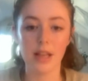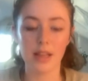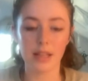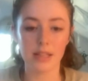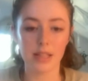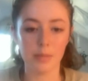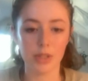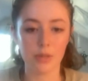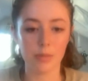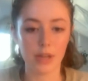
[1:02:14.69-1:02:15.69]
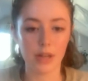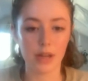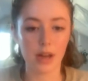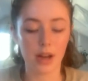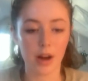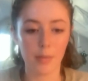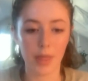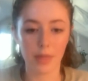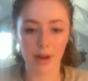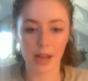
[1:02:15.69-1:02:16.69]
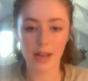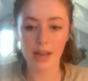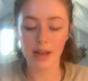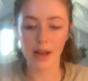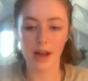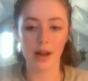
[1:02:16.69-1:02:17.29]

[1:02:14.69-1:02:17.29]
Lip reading: That seems to be a common thread.